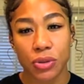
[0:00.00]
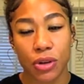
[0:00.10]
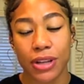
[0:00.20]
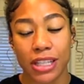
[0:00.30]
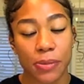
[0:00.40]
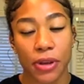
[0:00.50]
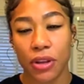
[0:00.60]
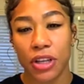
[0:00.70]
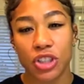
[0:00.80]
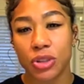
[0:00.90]
or not
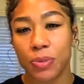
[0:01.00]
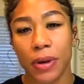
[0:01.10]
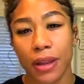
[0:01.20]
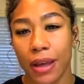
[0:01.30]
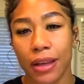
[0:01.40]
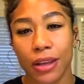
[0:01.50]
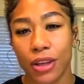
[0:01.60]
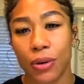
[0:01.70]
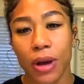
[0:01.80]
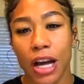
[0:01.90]
speculations, but like, you
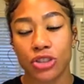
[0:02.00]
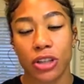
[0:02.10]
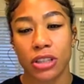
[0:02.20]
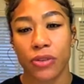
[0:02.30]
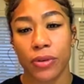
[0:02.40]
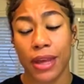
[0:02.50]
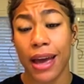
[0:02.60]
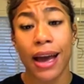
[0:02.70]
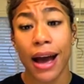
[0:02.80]
know, contracts up with that.